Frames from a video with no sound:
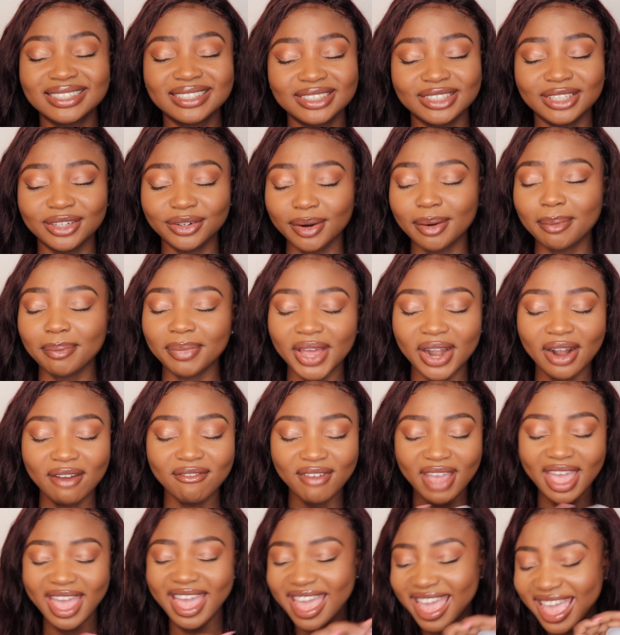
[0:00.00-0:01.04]
serum that I've
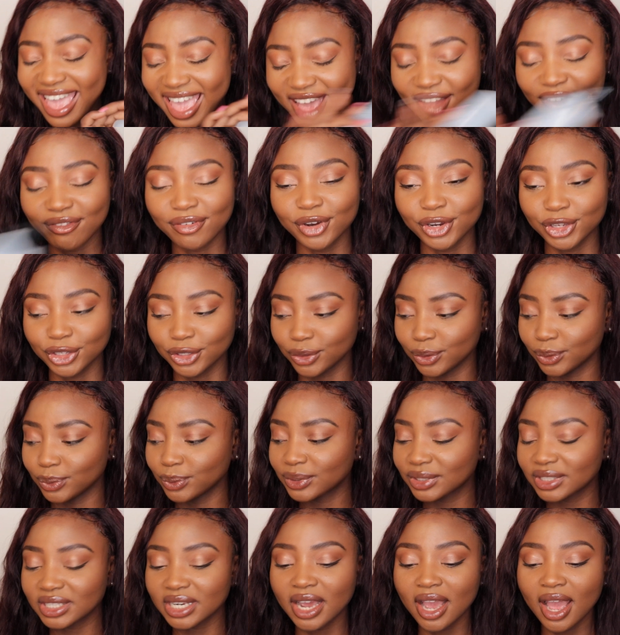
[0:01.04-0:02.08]
ever
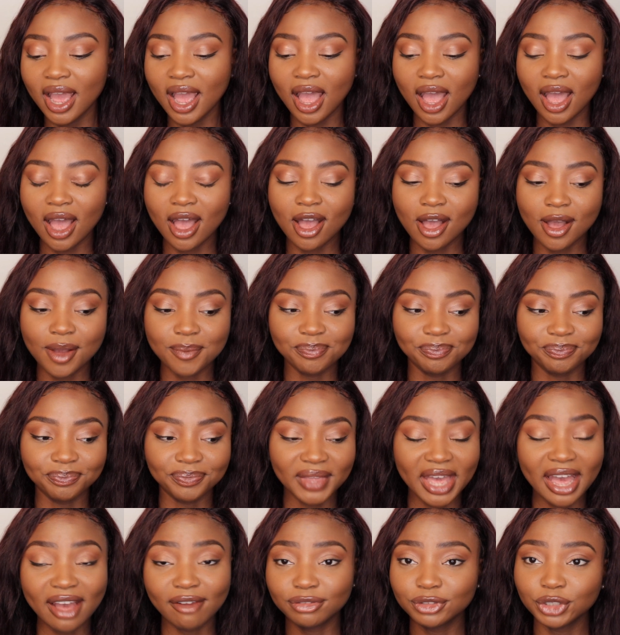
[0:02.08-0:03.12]
used.
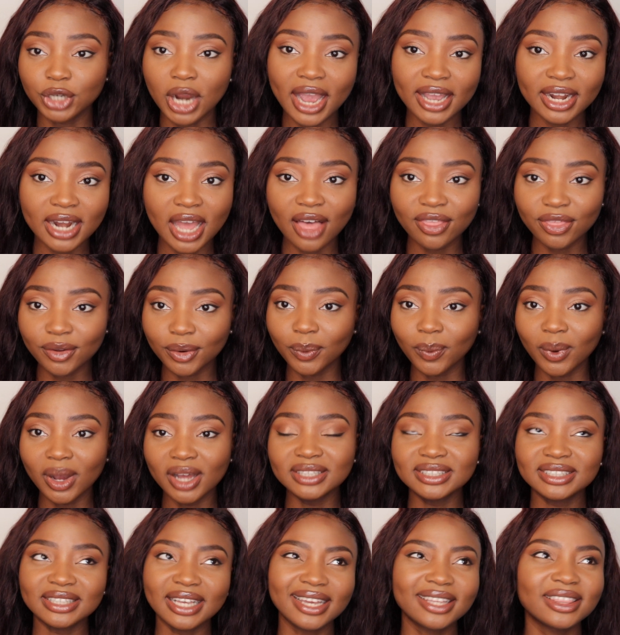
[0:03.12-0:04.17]
I've tried other
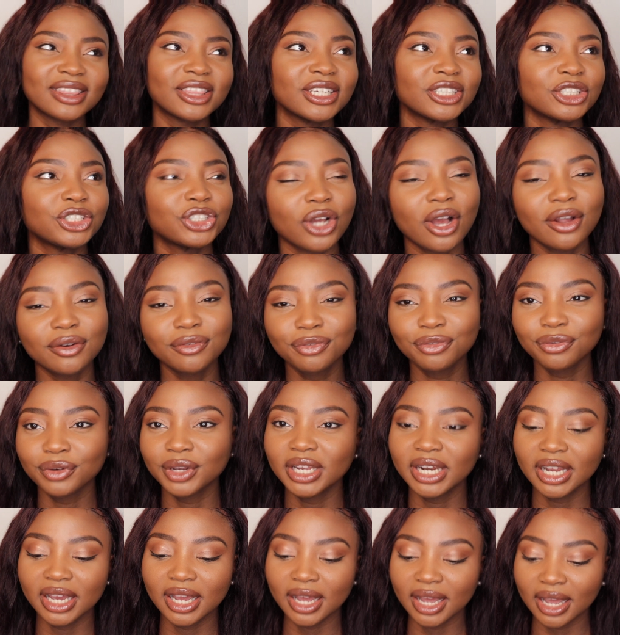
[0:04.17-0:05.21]
ones like the John
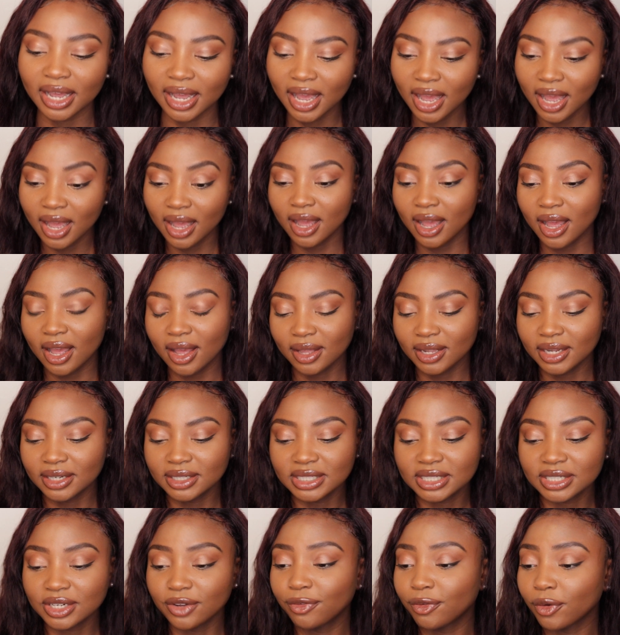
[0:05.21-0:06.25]
Frieda,
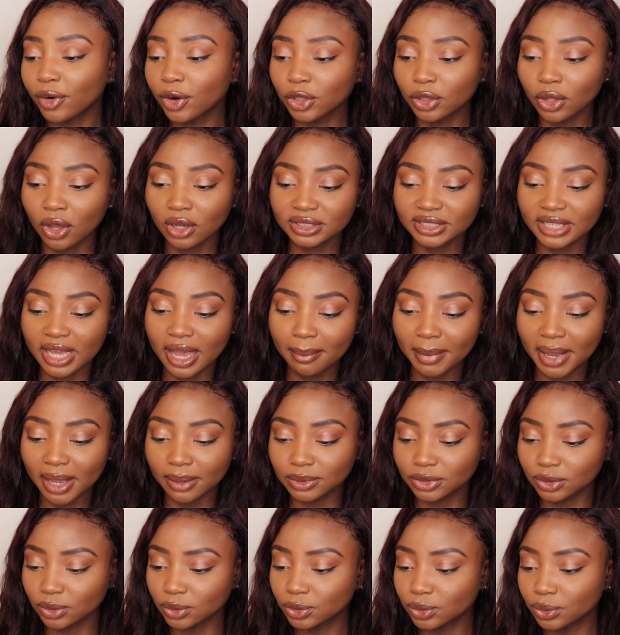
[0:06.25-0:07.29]
and for a long time I
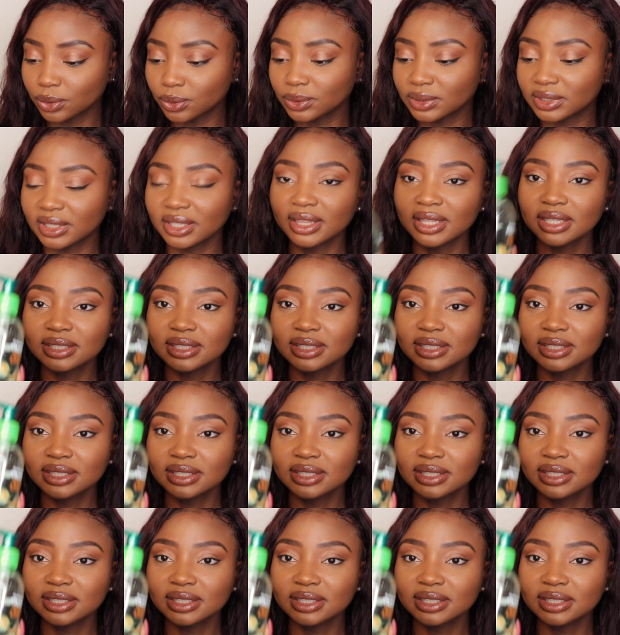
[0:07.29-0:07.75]
was also using